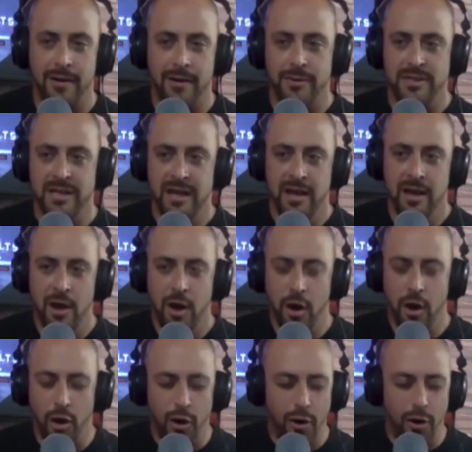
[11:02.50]
around
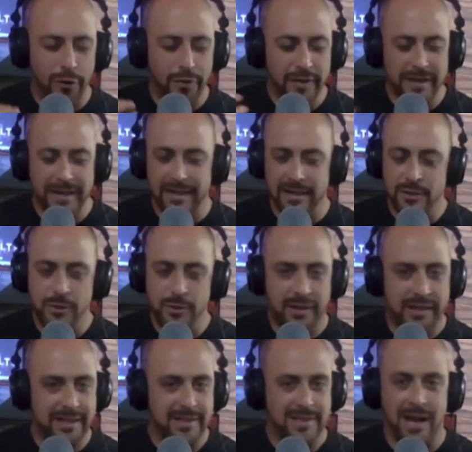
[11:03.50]
all the
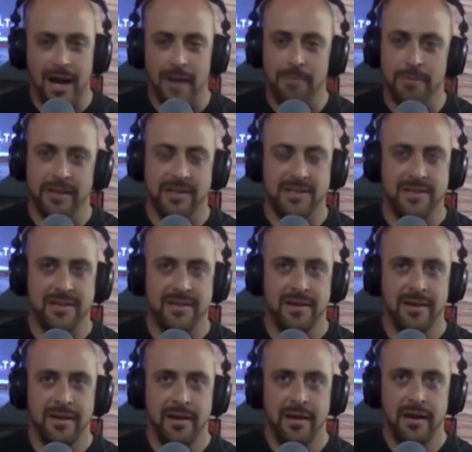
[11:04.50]
intricate
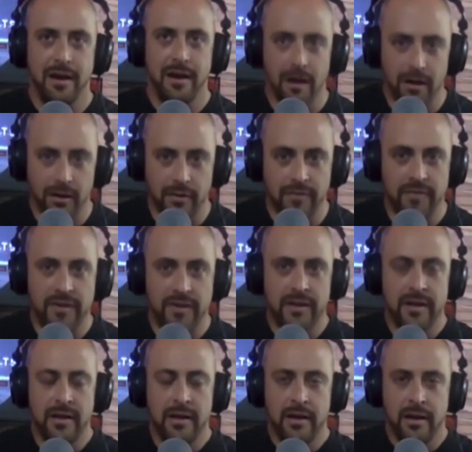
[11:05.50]
topics
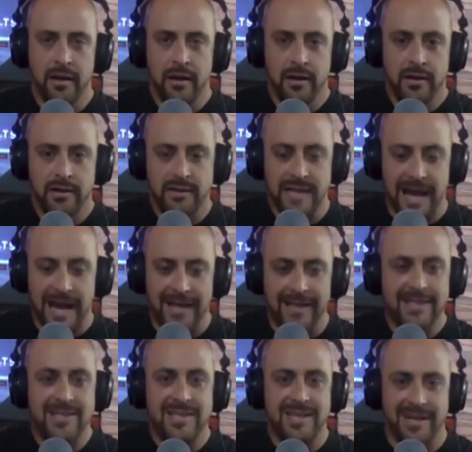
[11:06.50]
of
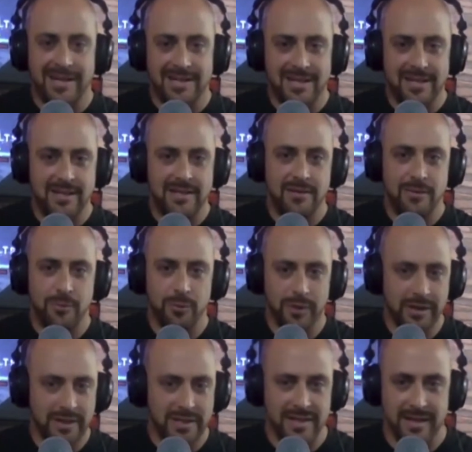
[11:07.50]
Dallas,
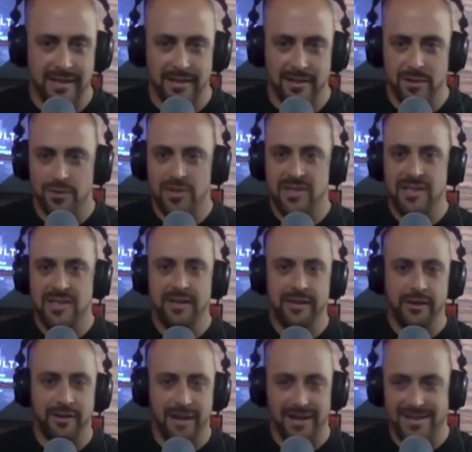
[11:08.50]
Texas real estate. So
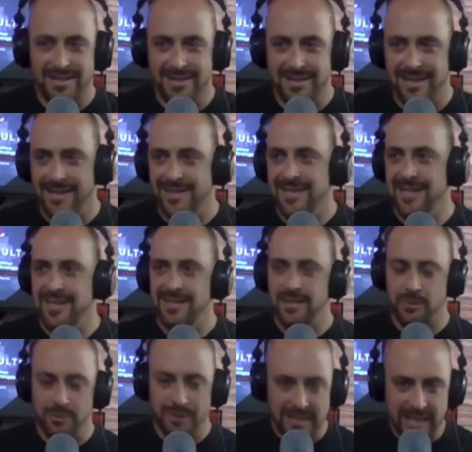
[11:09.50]
selling your house in
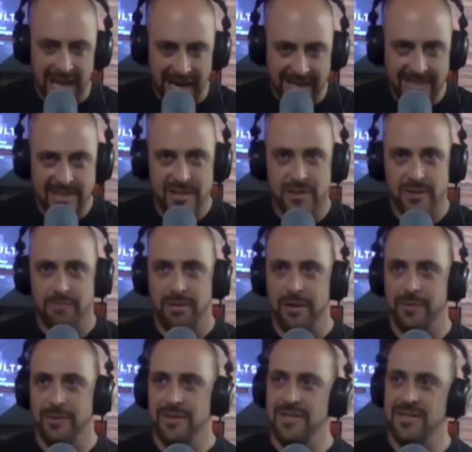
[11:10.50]
Dallas, Texas, what
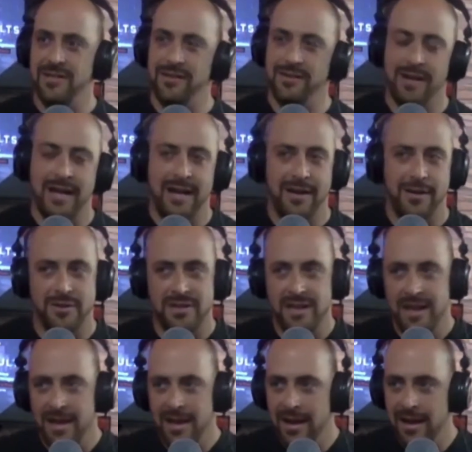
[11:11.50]
taxes do you pay when you sell your
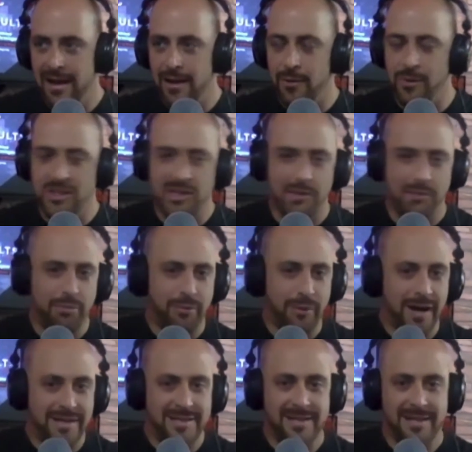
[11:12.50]
house?
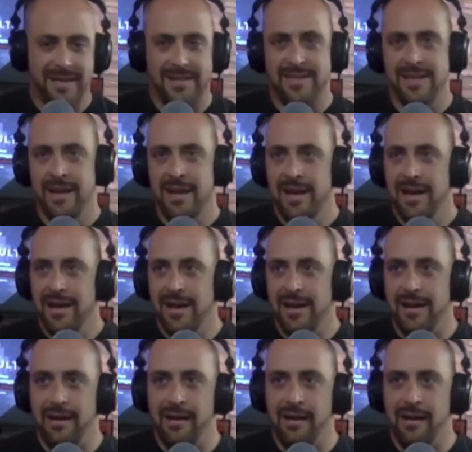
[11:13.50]
What's the process?